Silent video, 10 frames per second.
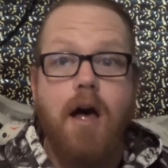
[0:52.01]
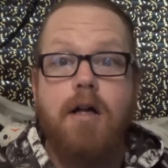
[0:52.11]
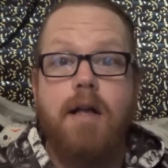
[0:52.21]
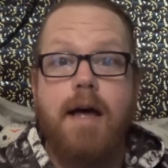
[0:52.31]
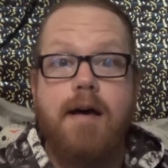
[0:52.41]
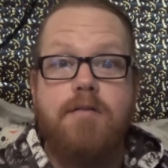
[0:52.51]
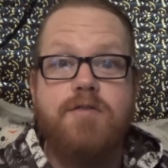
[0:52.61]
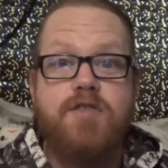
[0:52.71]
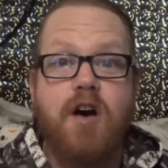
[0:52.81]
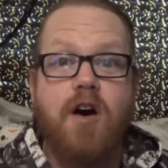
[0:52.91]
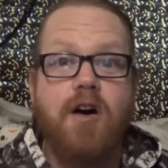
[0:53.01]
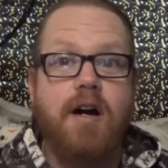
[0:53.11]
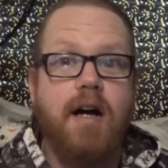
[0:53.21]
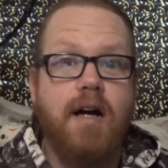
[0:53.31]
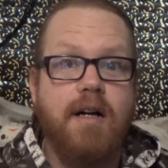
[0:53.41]
Clownz
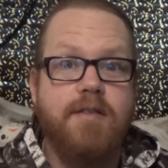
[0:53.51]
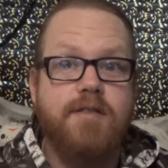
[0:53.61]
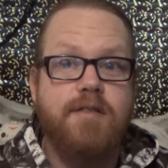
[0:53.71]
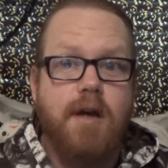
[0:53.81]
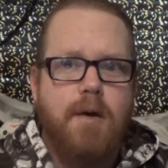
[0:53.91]
R Us.